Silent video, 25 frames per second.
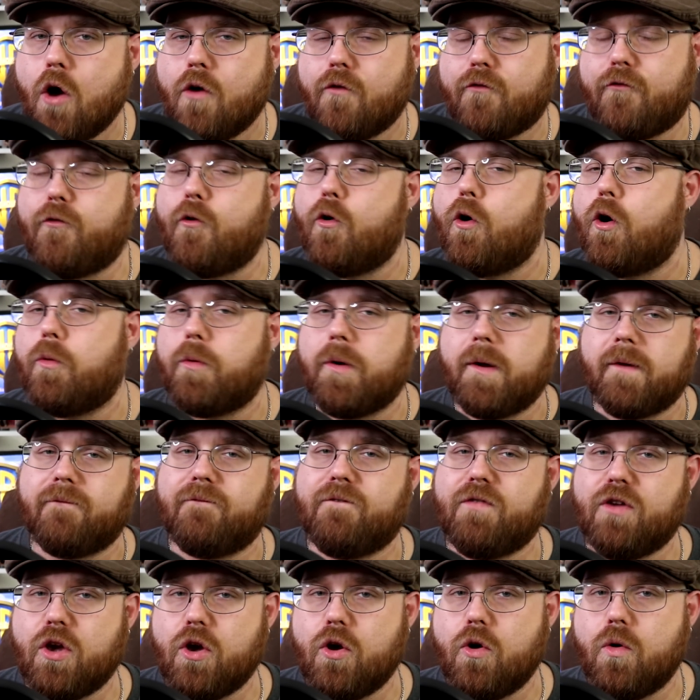for a
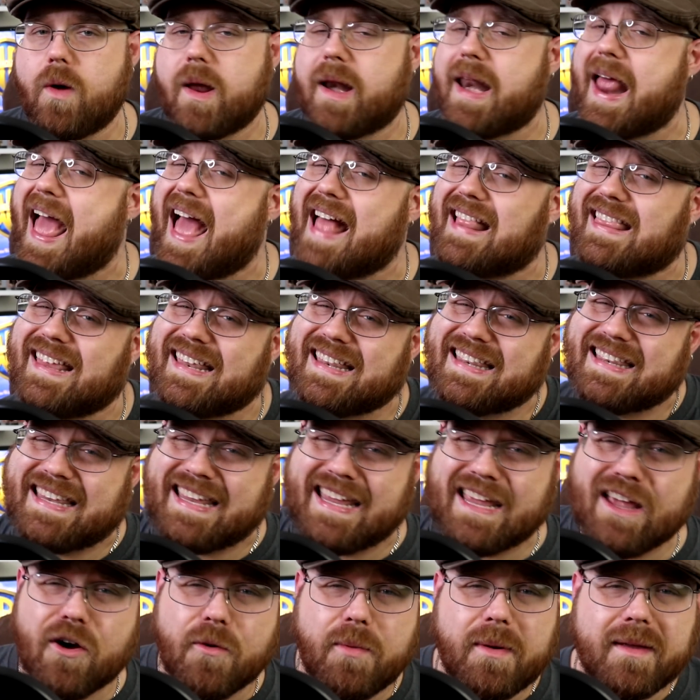review and had to
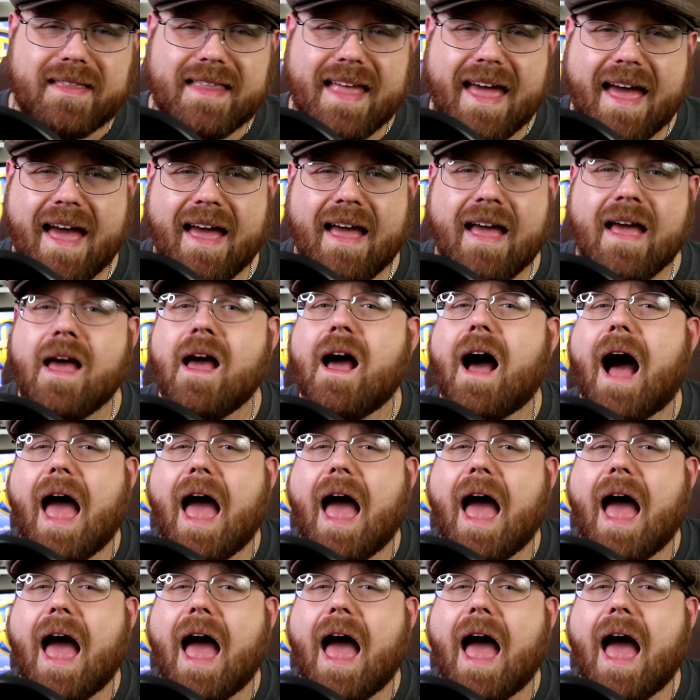deal with that.